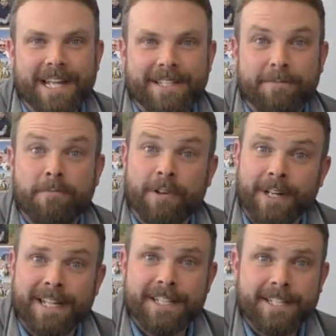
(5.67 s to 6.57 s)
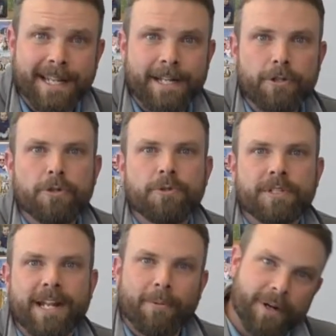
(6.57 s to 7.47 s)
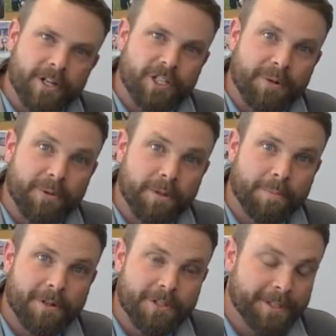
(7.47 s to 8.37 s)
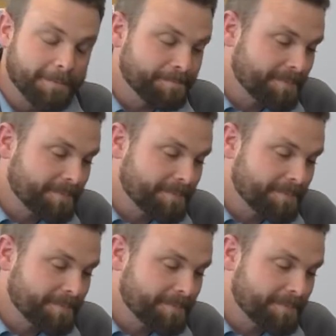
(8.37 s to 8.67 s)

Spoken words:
Had some very exciting news that I wanted to share with you personally.